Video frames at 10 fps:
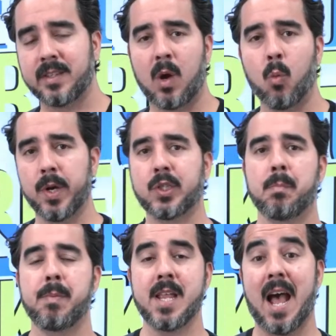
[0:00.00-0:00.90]
that we
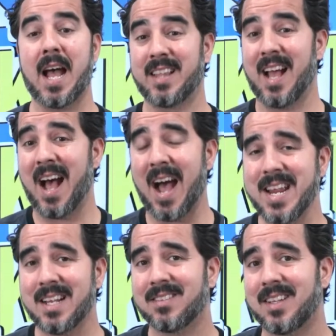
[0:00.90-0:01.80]
should be at the
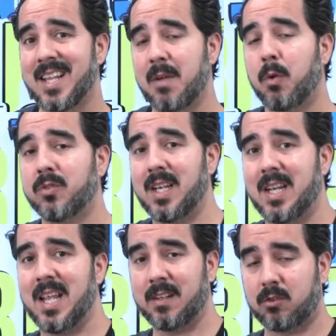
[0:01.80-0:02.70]
highest levels
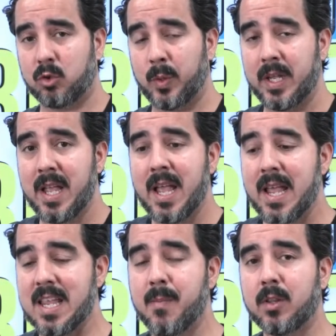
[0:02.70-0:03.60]
in history,
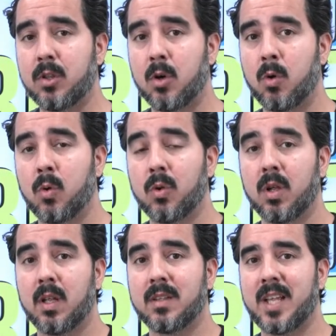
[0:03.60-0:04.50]
even though
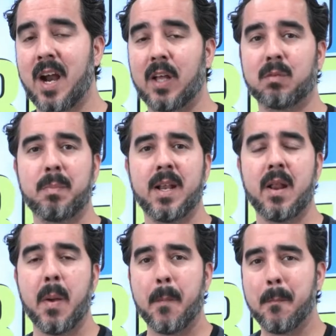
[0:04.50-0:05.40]
there has
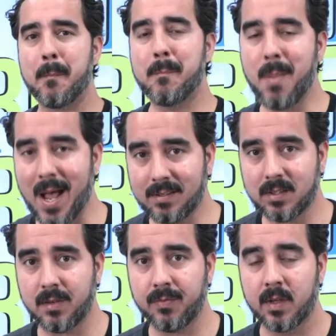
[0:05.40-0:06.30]
been
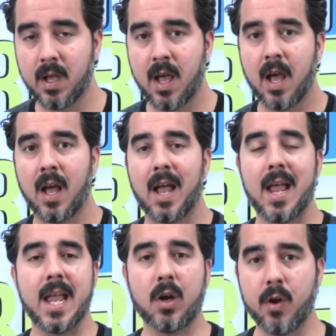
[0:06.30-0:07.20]
massive
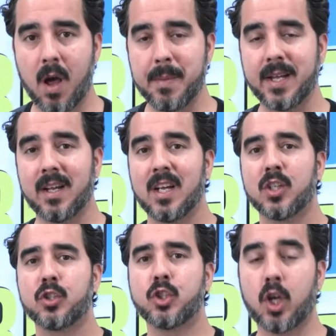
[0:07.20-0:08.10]
economic
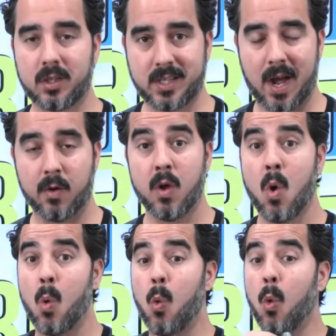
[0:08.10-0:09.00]
shutdown
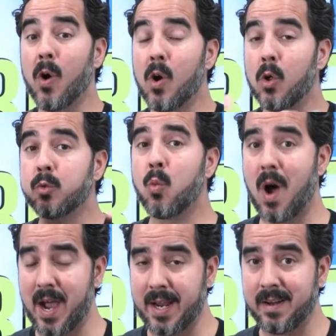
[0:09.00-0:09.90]

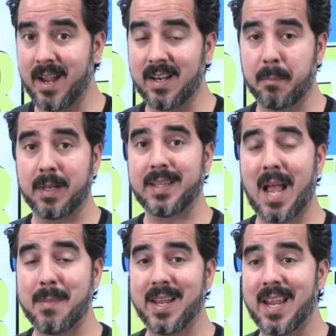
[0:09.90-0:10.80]
worldwide and the
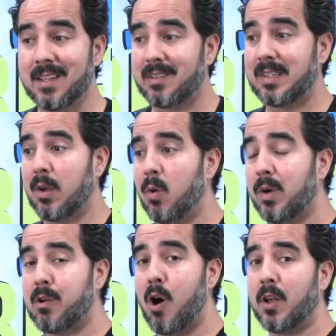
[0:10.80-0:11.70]
pandemic is still
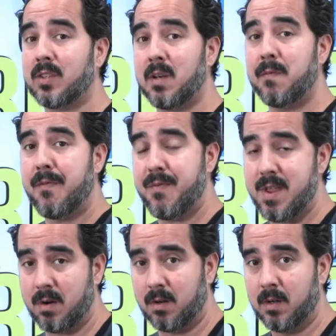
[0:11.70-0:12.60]
causing
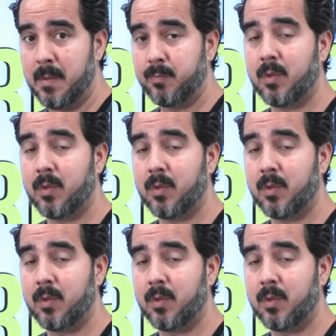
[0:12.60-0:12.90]
fear